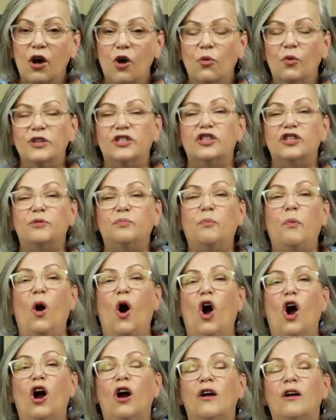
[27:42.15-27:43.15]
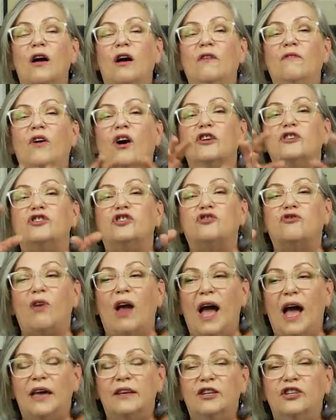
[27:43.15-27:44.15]
which is part of our
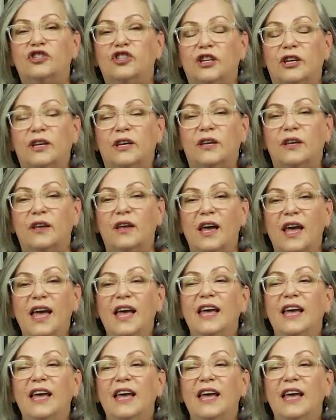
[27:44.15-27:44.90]
strategy.